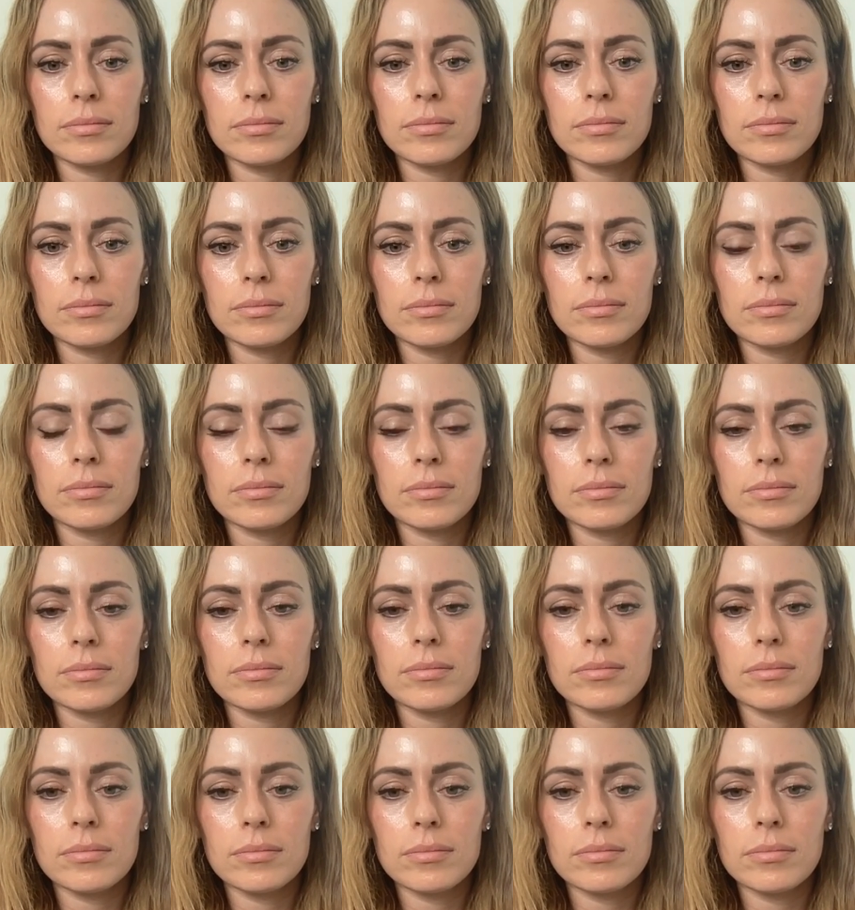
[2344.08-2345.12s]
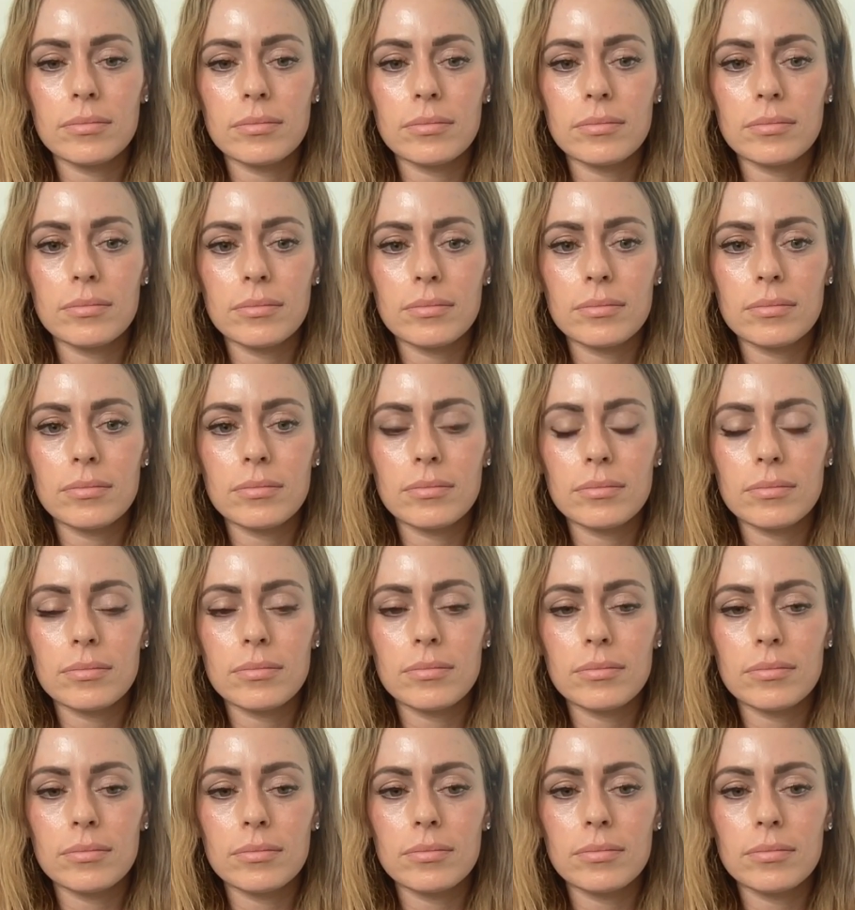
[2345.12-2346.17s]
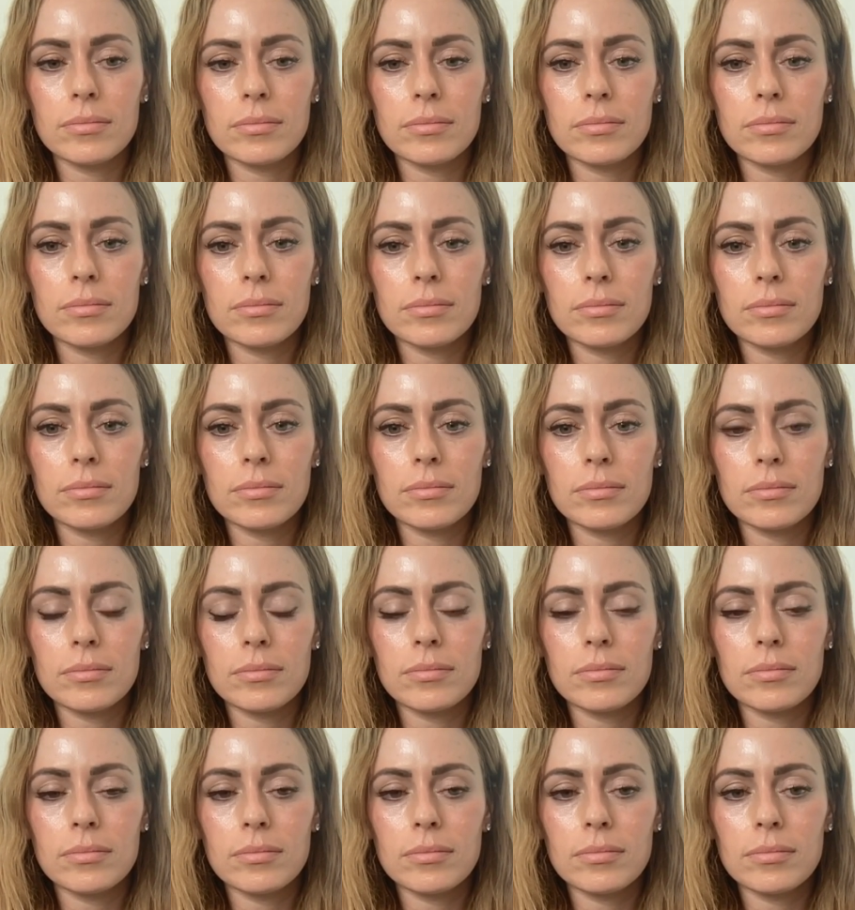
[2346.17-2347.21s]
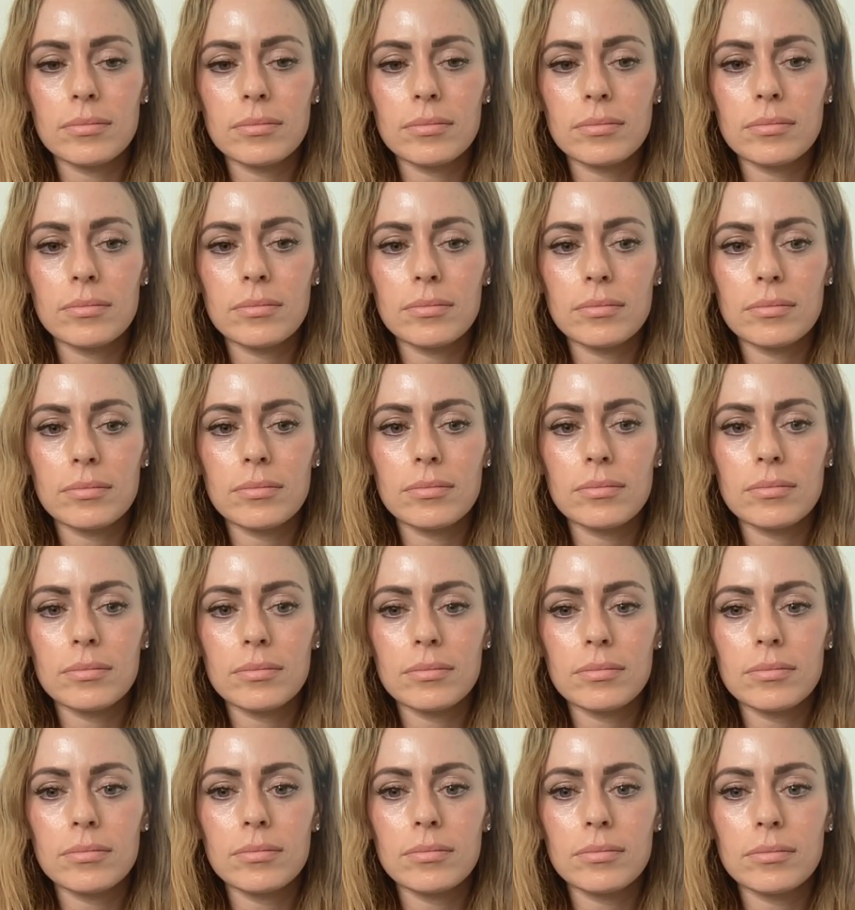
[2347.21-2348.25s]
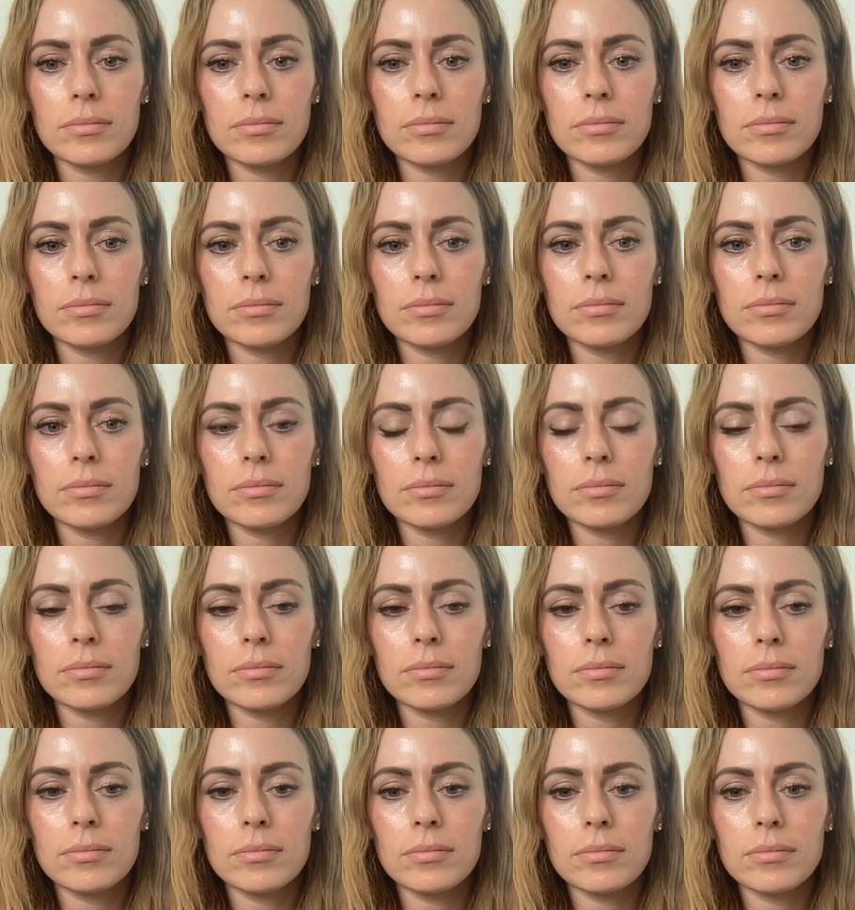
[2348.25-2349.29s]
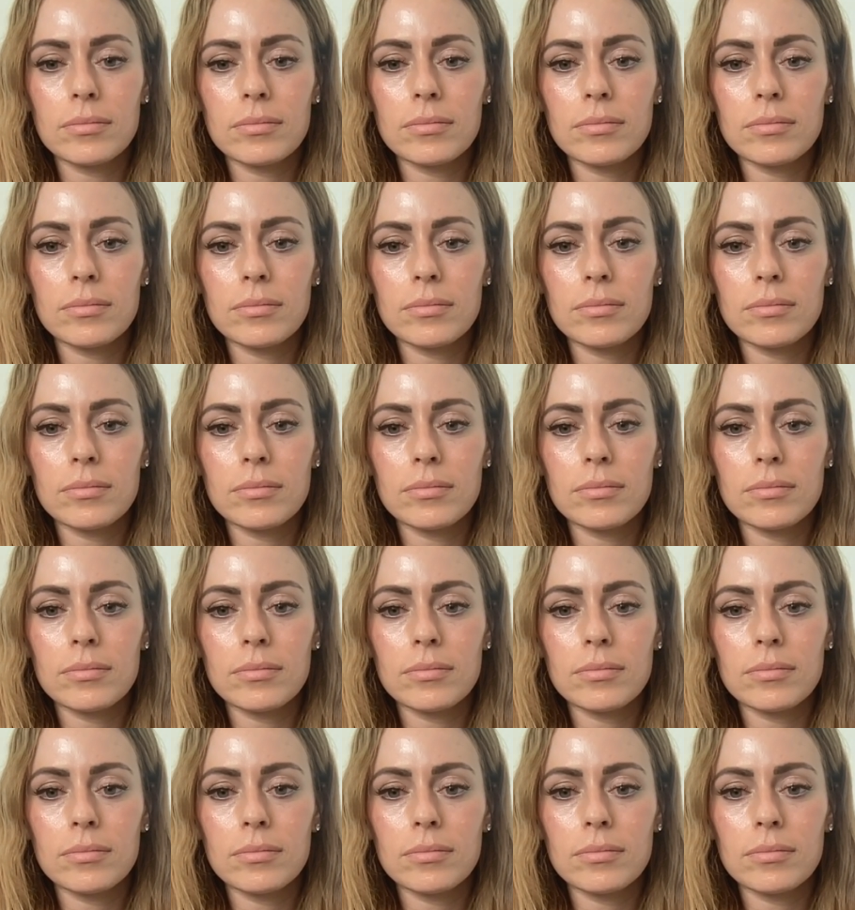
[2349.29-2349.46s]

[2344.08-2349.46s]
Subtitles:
(not speaking)